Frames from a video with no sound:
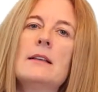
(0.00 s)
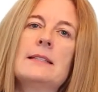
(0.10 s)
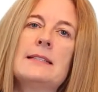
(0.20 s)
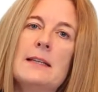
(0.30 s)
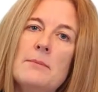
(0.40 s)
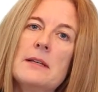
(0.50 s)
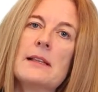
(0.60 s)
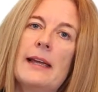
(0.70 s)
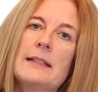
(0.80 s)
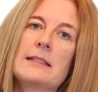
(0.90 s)

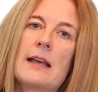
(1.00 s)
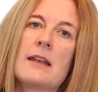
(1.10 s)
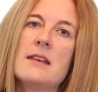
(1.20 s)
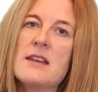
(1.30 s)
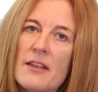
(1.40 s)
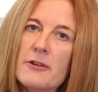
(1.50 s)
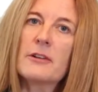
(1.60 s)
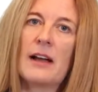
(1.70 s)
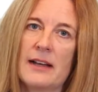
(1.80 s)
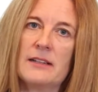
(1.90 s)
stimulates another
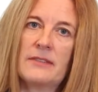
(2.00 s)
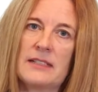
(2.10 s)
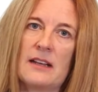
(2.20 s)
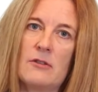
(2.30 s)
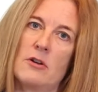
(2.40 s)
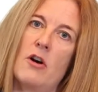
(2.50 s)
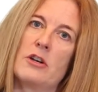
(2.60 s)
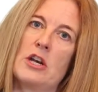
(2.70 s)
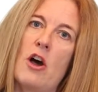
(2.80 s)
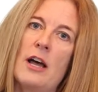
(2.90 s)
kind of cell called
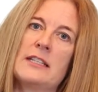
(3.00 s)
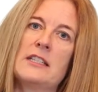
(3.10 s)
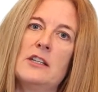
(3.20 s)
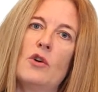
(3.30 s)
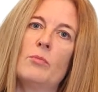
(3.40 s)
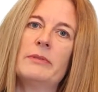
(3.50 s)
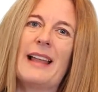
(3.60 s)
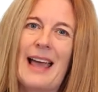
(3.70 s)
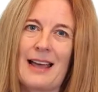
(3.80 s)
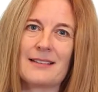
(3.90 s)
an
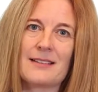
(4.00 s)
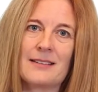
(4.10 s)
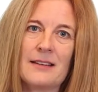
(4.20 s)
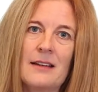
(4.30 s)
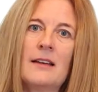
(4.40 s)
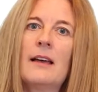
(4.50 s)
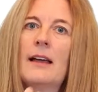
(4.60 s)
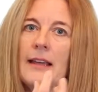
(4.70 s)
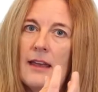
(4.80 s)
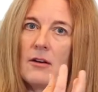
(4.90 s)
osteoblast.
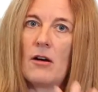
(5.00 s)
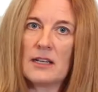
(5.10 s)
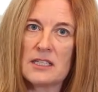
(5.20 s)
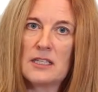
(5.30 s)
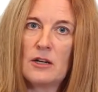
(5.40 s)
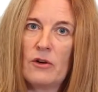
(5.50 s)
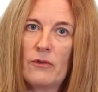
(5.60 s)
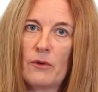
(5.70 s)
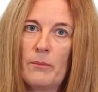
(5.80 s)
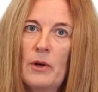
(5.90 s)
Again, osteo
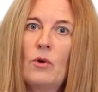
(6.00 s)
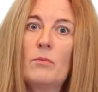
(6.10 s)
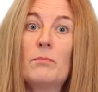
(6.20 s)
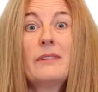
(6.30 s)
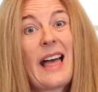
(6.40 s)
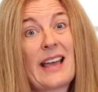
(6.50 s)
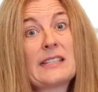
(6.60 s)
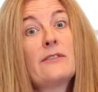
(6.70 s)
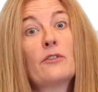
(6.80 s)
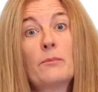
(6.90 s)
for bone,
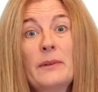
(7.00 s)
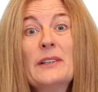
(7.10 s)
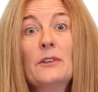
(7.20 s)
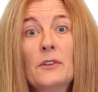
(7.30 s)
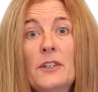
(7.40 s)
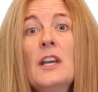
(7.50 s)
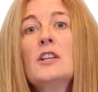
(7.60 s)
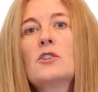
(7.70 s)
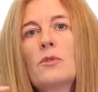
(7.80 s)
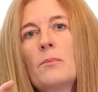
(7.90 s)
blast for build.
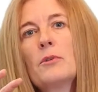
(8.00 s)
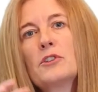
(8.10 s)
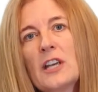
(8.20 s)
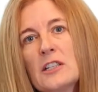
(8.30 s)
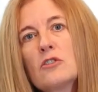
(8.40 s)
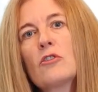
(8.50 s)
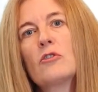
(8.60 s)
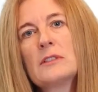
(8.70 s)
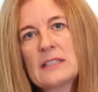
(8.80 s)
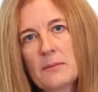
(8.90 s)
So the
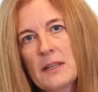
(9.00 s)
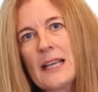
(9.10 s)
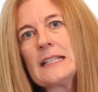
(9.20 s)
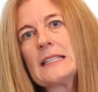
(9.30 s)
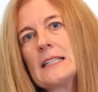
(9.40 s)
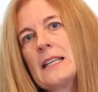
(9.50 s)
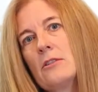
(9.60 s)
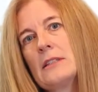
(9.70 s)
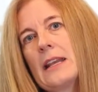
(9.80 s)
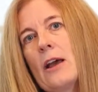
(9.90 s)
progesterone stimulates the
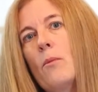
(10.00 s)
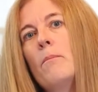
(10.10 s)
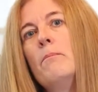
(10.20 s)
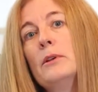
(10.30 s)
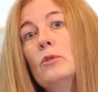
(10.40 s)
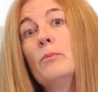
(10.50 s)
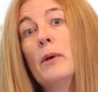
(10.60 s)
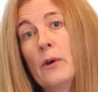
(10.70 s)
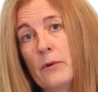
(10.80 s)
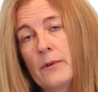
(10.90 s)
cells that help build
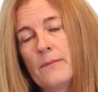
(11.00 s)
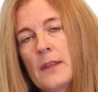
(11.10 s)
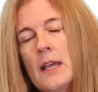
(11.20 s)
bone.